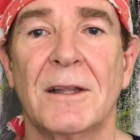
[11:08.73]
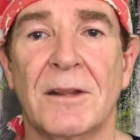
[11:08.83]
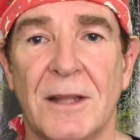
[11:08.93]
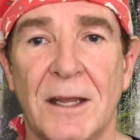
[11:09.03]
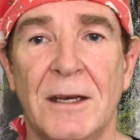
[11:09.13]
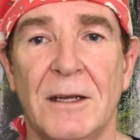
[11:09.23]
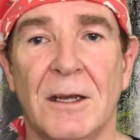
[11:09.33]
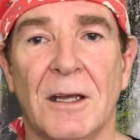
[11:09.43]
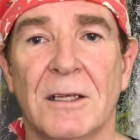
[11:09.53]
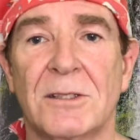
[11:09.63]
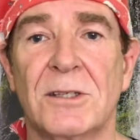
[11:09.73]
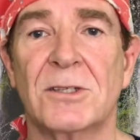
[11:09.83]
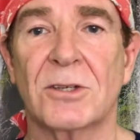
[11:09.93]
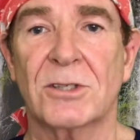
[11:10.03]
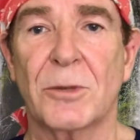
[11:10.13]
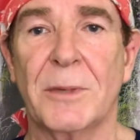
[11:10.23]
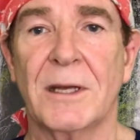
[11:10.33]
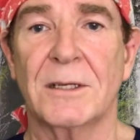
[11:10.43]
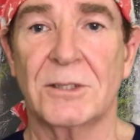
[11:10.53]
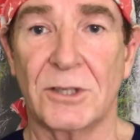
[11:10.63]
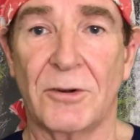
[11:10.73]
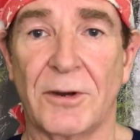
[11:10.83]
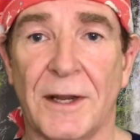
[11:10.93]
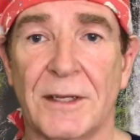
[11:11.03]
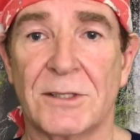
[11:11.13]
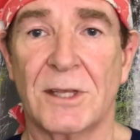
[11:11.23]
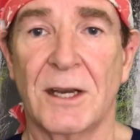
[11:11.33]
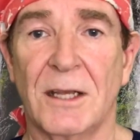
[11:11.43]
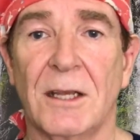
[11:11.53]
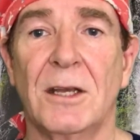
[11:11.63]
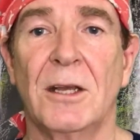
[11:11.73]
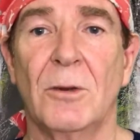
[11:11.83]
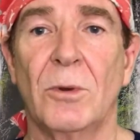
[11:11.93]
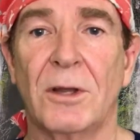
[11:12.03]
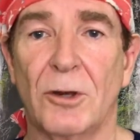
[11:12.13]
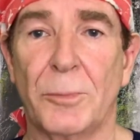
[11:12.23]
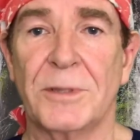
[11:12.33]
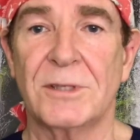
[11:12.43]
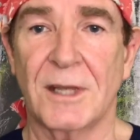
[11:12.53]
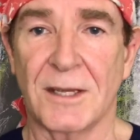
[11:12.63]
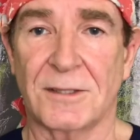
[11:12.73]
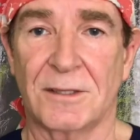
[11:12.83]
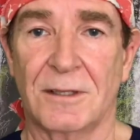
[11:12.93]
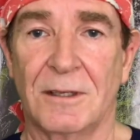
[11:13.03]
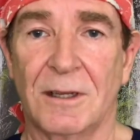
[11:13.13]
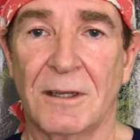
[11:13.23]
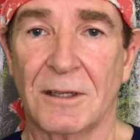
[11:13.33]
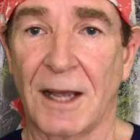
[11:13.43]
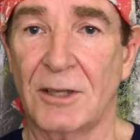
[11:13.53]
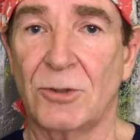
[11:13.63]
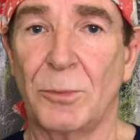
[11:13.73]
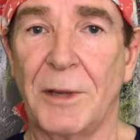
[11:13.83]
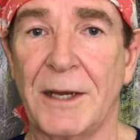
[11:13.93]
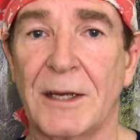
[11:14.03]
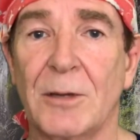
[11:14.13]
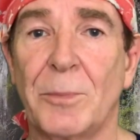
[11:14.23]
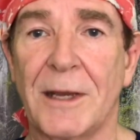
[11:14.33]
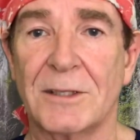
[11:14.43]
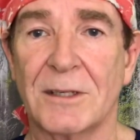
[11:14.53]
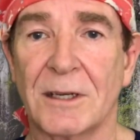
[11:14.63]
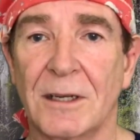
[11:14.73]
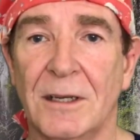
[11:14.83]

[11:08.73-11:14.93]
then a cystoscopy under general anaesthetic will help assess the actual bladder capacity.